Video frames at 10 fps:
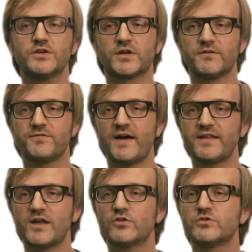You can
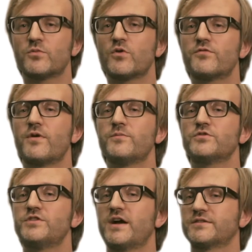find out more from
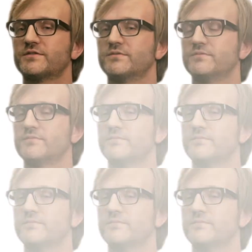your doctor.